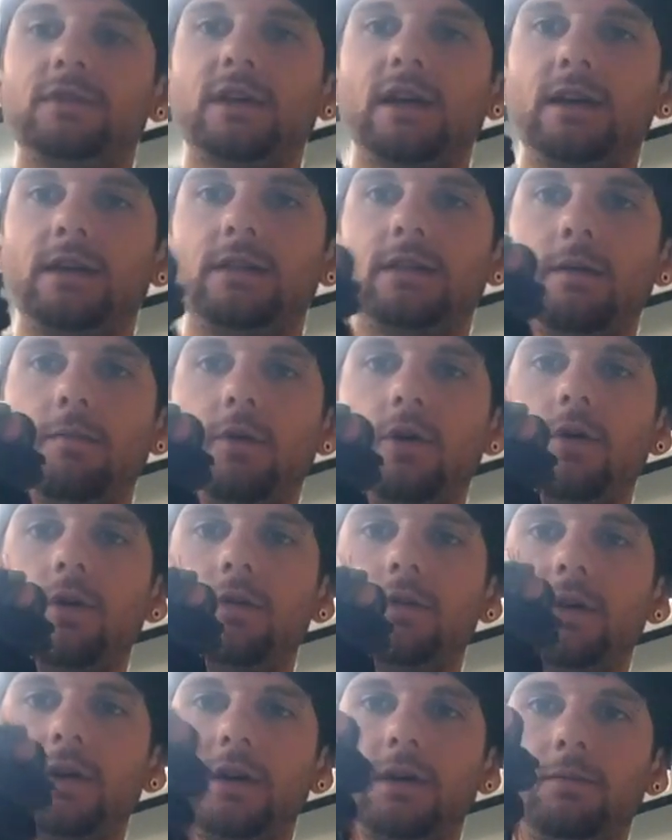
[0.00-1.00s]
take them
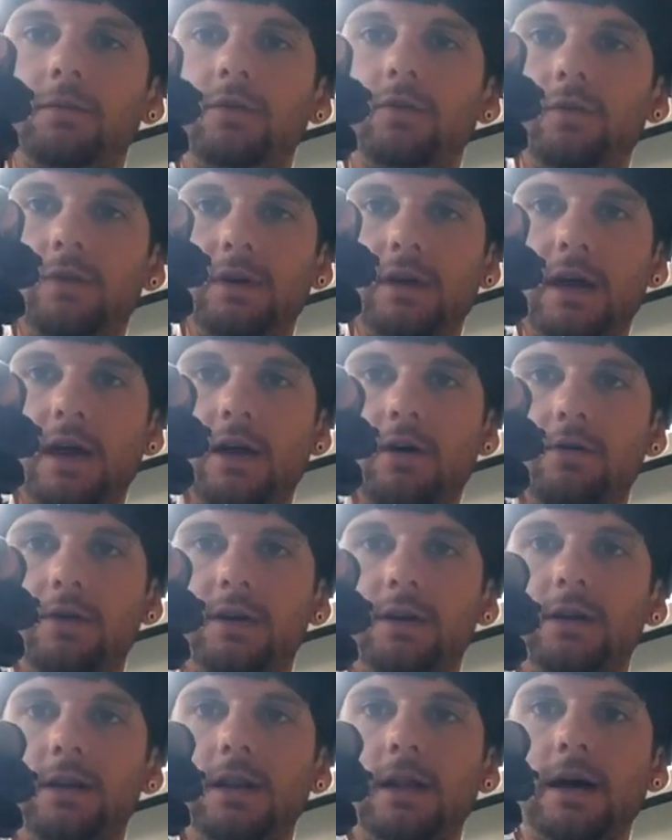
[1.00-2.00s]
all like I'm doing now
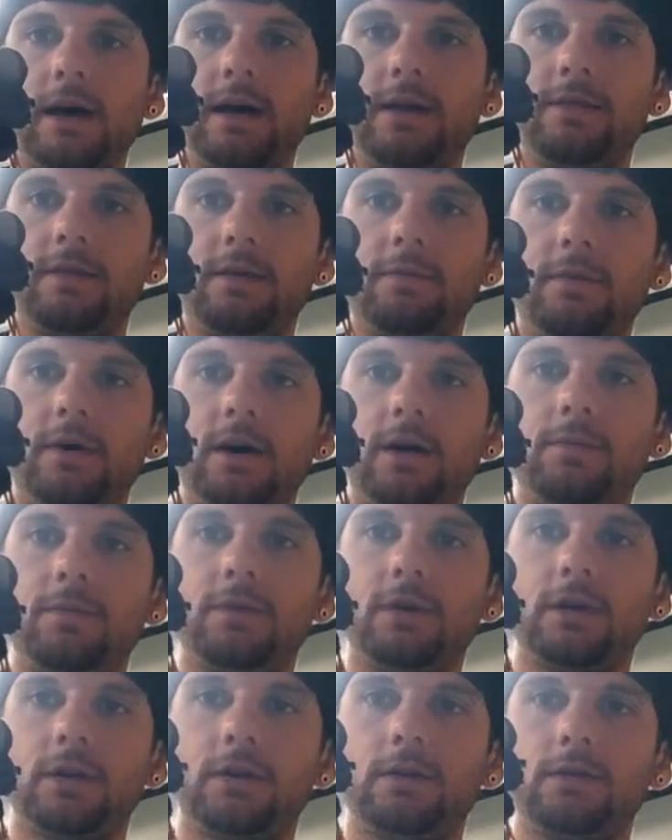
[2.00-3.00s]
and line them up
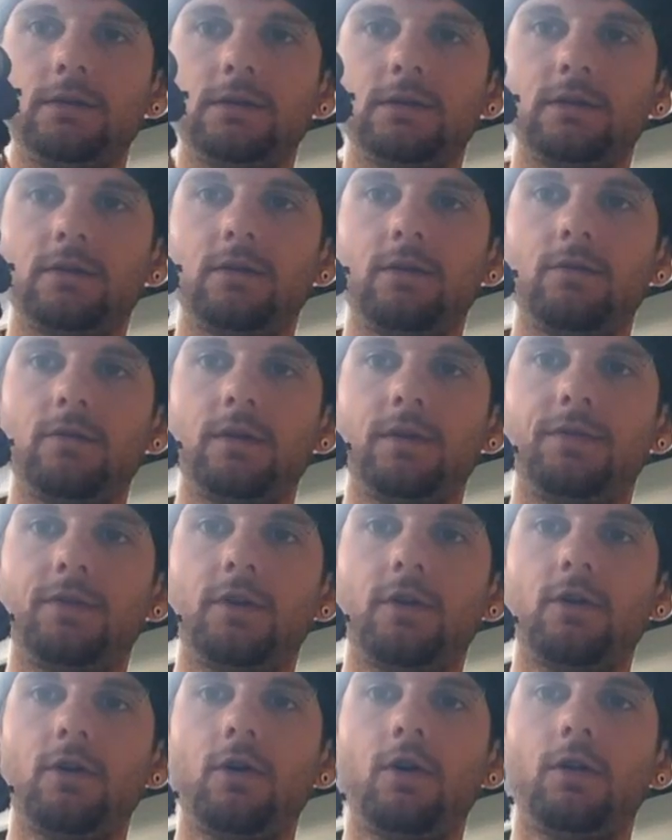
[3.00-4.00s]
so that
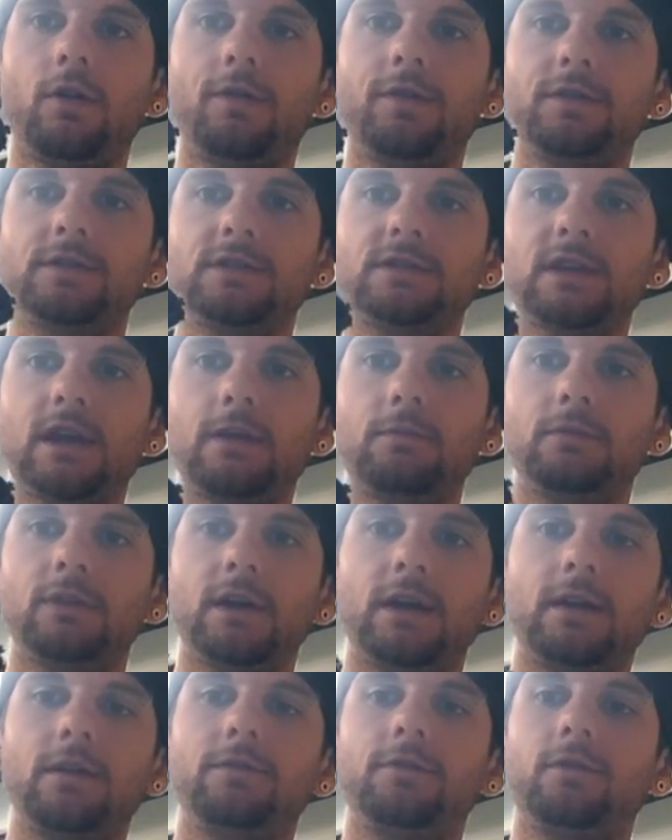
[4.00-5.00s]
they're all at the same
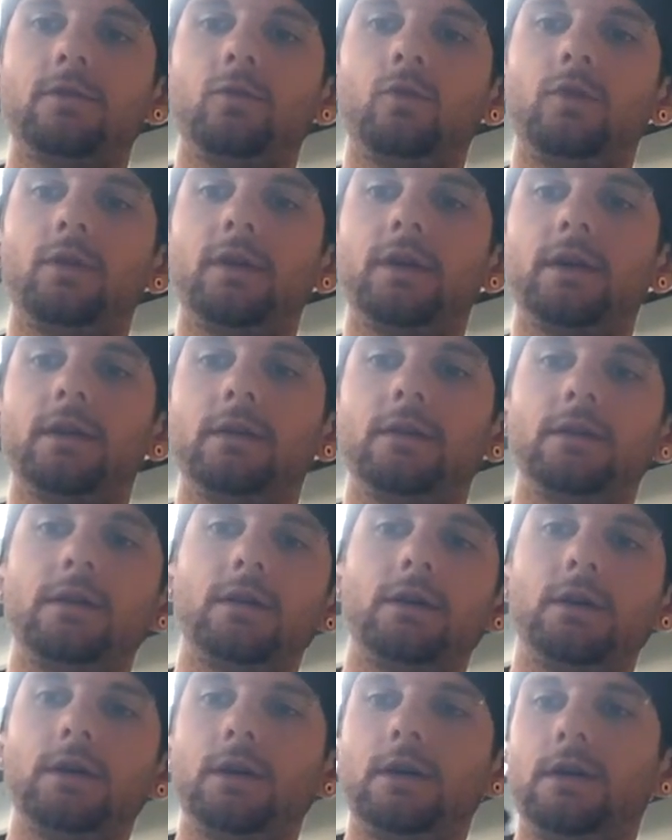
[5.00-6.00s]
length on one end.
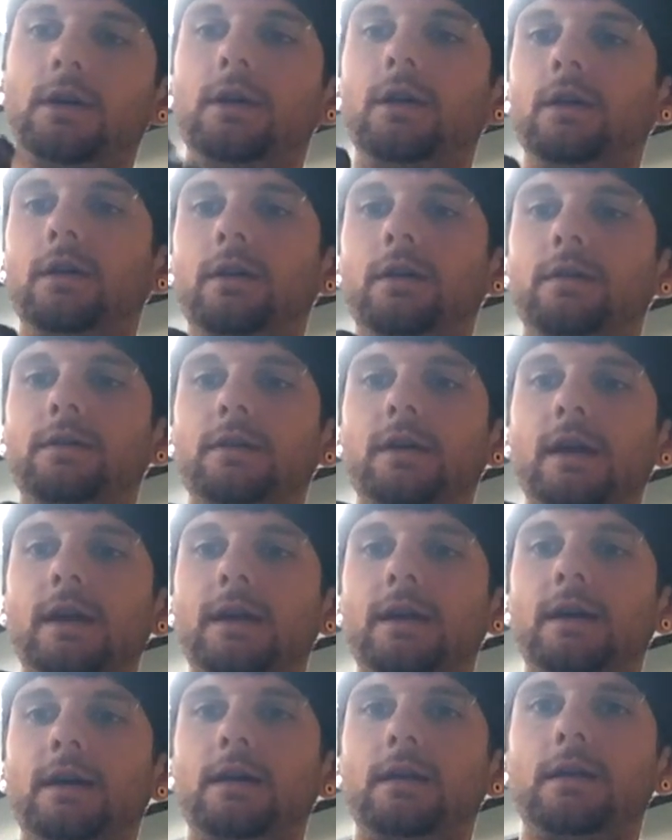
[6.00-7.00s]

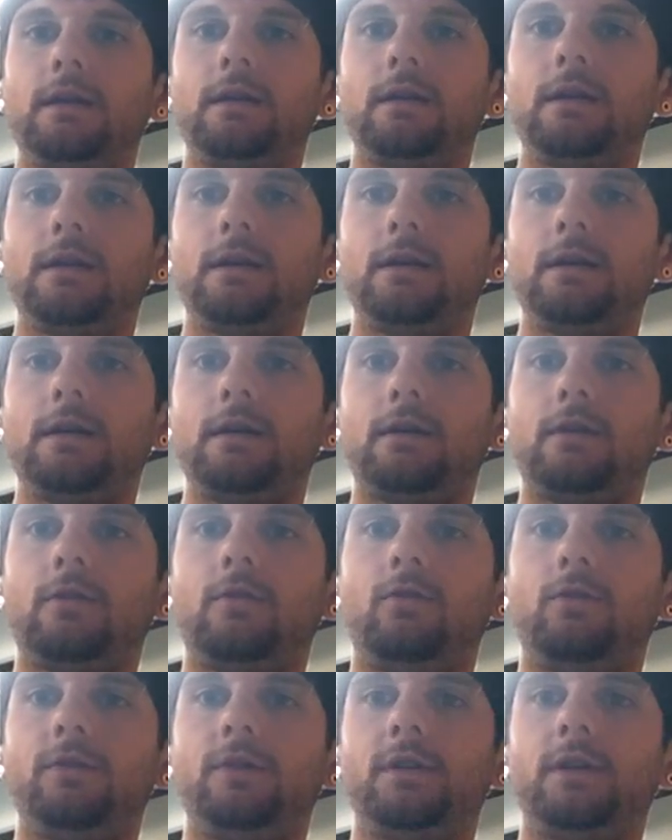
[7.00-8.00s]
Take it,
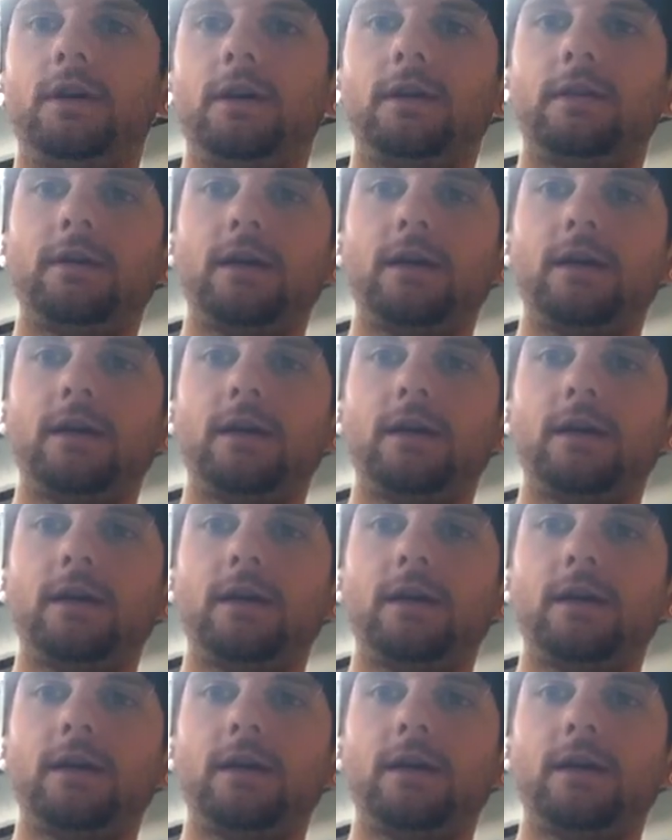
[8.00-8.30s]
hold it like